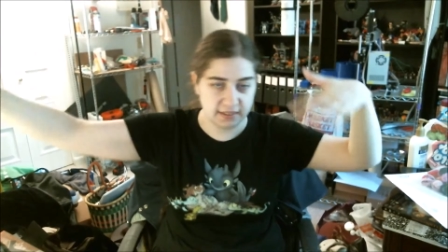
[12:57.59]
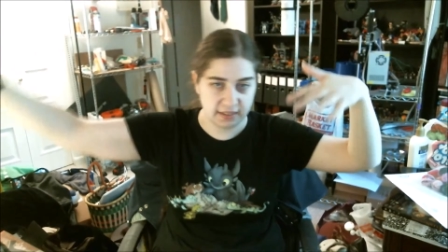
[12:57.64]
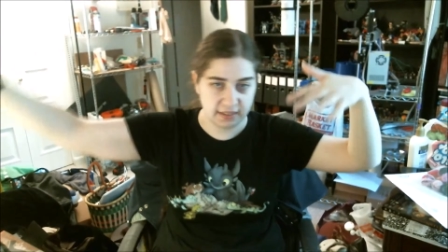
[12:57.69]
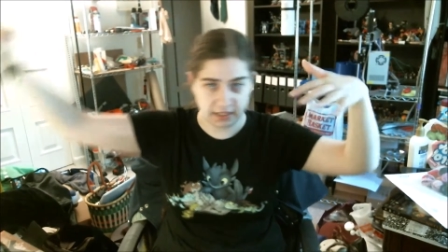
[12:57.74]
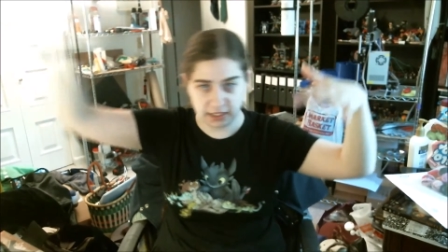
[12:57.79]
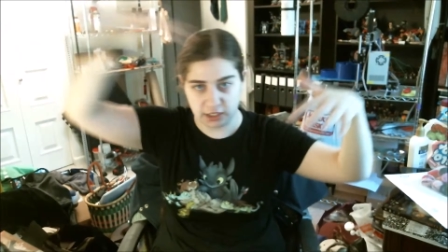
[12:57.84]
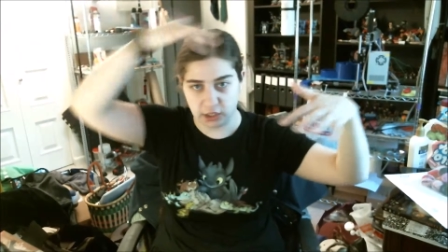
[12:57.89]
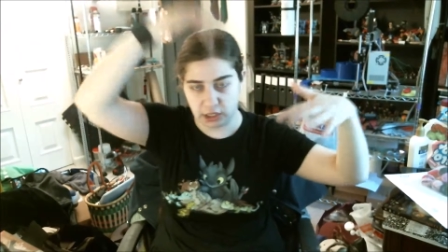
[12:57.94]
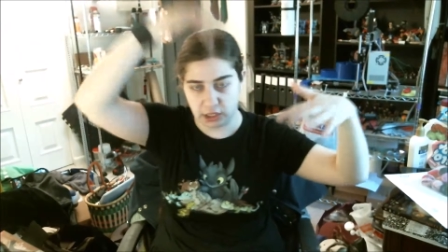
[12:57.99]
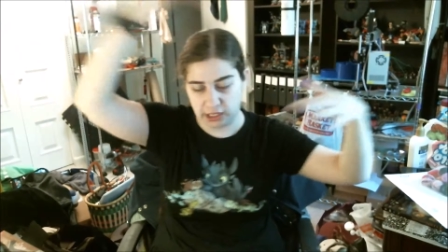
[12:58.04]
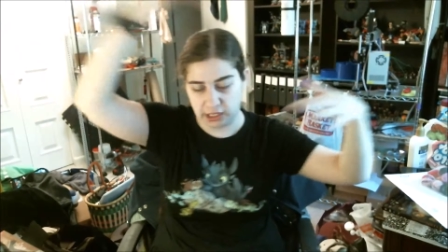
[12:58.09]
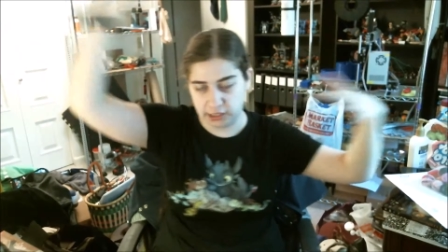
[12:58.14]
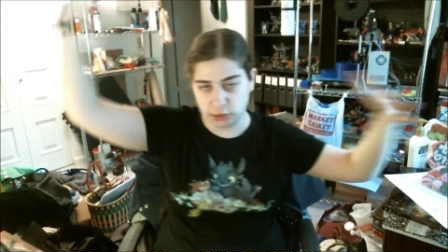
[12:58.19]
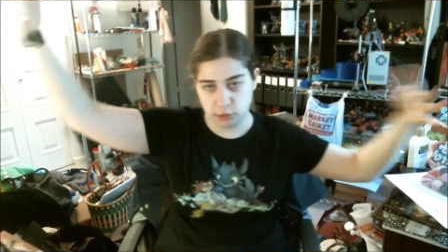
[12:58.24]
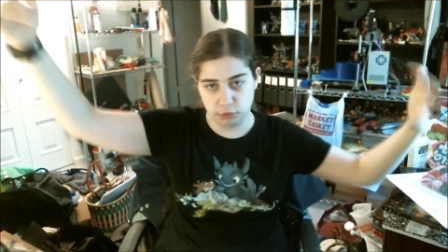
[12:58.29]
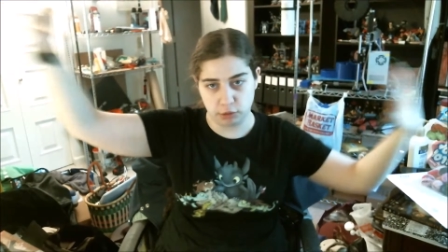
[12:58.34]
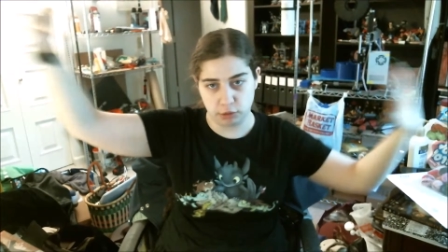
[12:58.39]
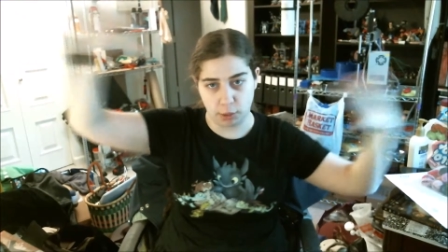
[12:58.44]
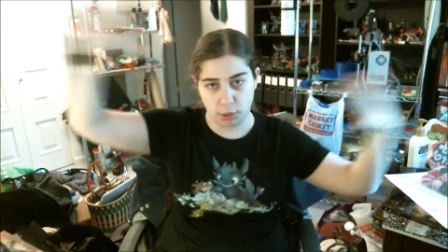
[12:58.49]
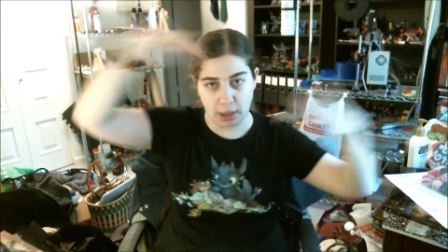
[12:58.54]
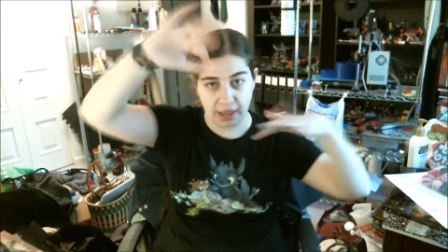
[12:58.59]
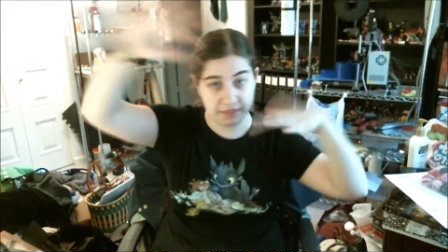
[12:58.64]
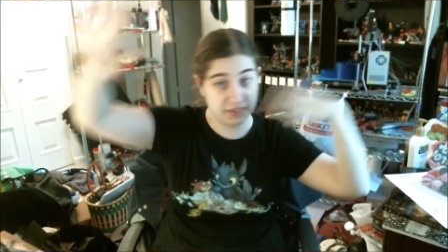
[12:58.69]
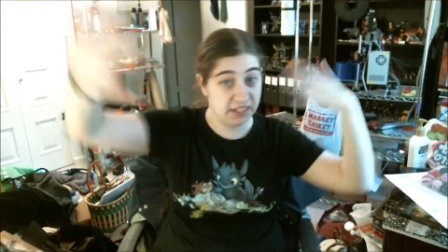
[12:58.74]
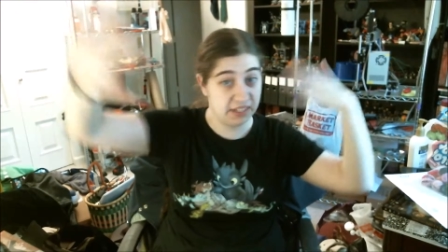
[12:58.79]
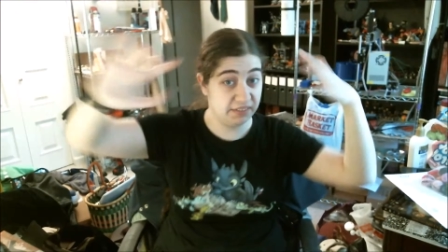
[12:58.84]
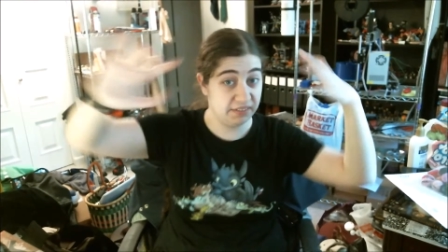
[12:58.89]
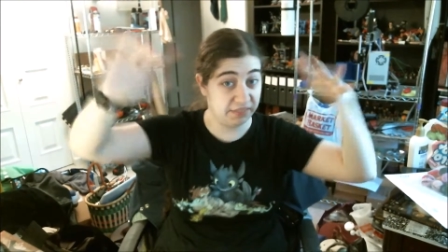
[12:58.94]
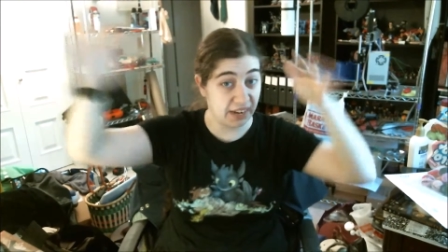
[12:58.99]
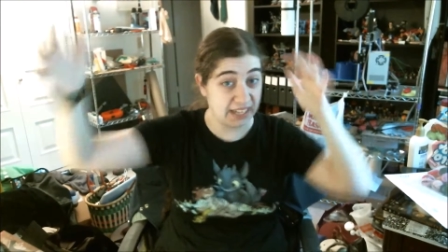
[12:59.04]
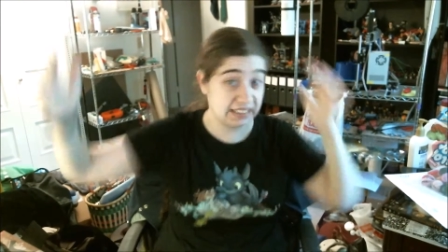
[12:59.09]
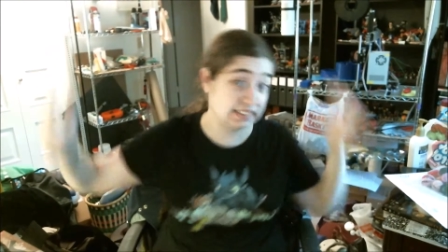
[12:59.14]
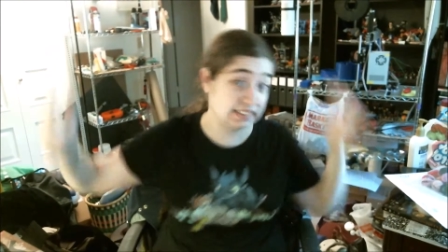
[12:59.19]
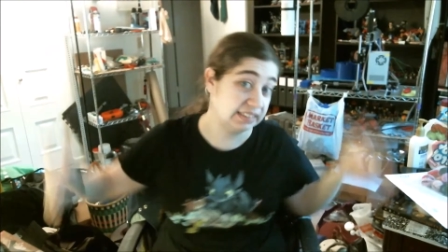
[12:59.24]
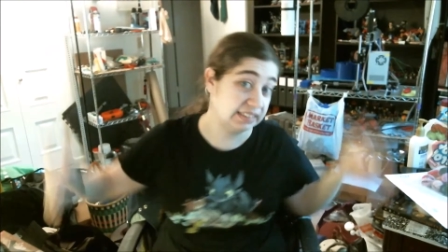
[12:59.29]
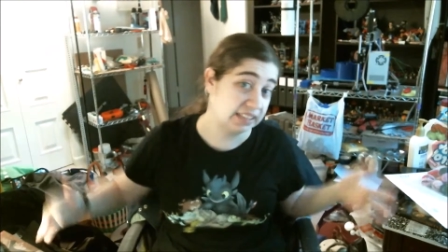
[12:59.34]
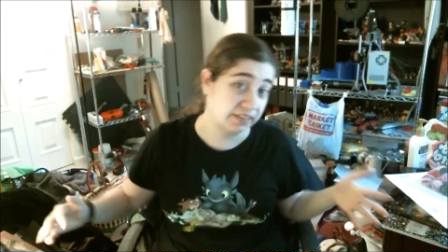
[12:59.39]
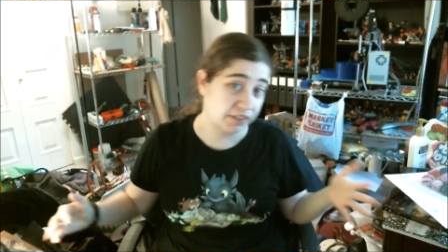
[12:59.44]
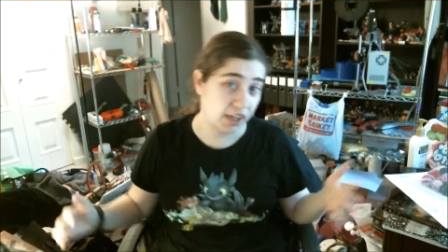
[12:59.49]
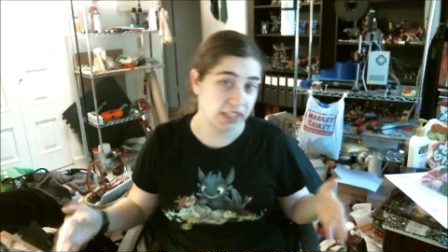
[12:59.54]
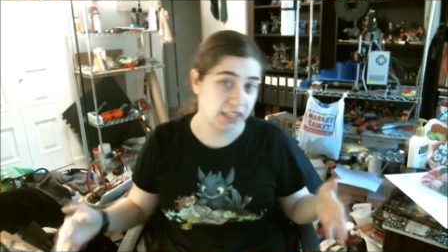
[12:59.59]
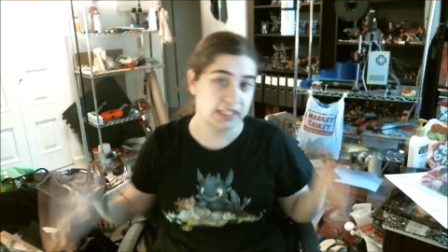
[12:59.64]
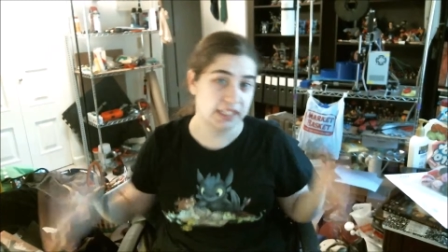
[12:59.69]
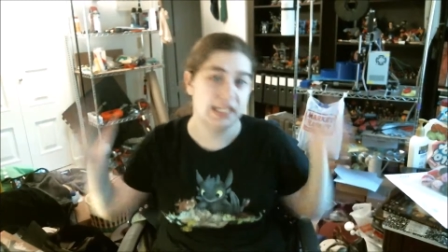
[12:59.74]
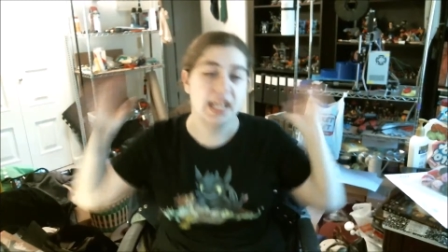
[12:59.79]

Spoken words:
and, like, you can grow ivy and vines and stuff on it.